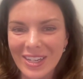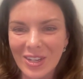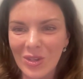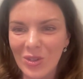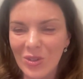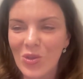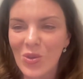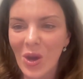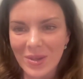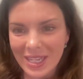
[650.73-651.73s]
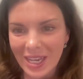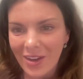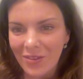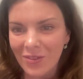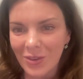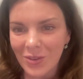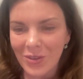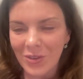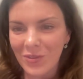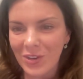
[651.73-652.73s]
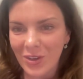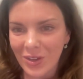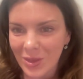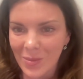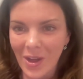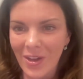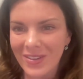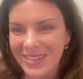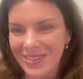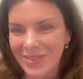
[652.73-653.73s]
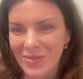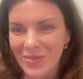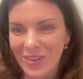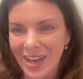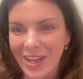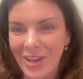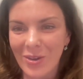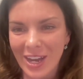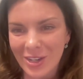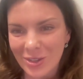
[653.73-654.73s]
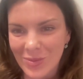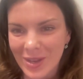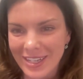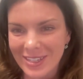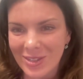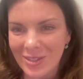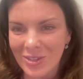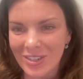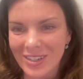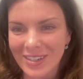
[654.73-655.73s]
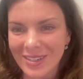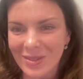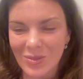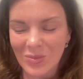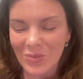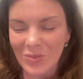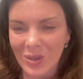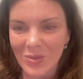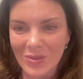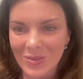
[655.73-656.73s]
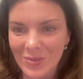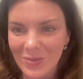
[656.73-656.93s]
you always have your finger on the pulse of international plastic surgery. It's one of the